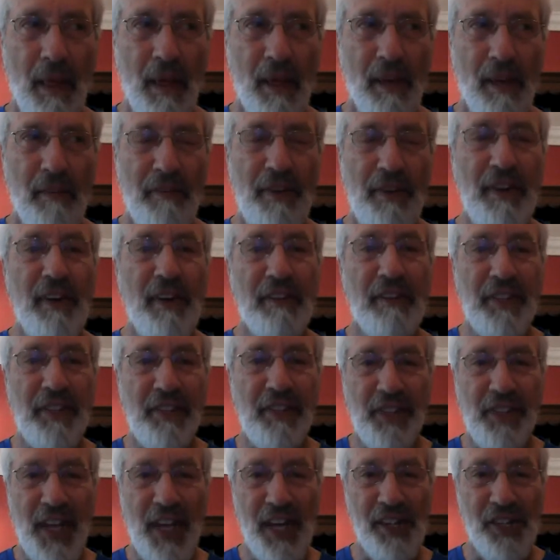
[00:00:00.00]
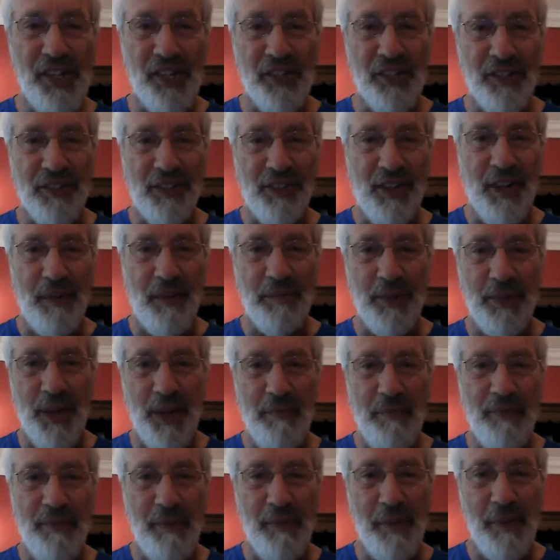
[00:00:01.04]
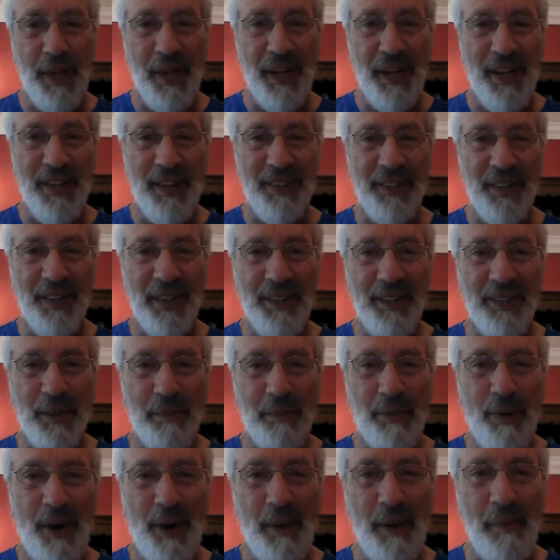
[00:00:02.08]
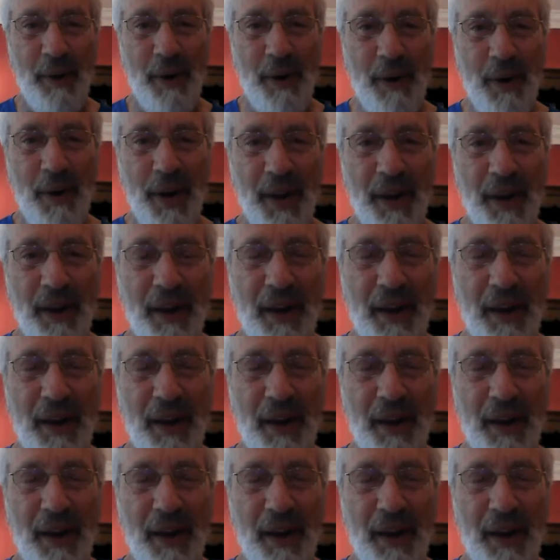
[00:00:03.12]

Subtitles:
fear of sensations comes up for me is a primary